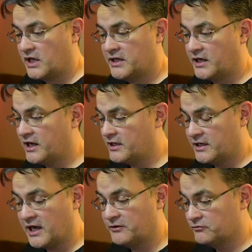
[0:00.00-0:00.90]
And
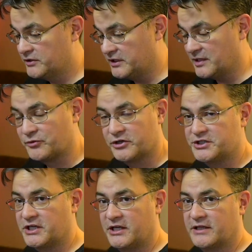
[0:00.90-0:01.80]
I really
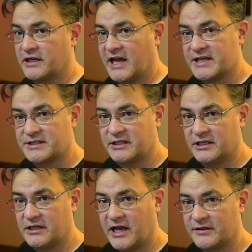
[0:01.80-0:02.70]
appreciate that
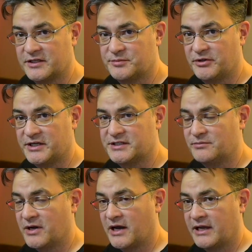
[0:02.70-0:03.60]
Cassidy had this place
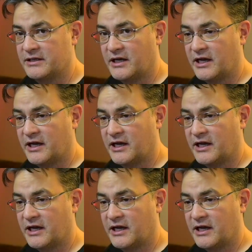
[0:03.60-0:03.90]
in mind.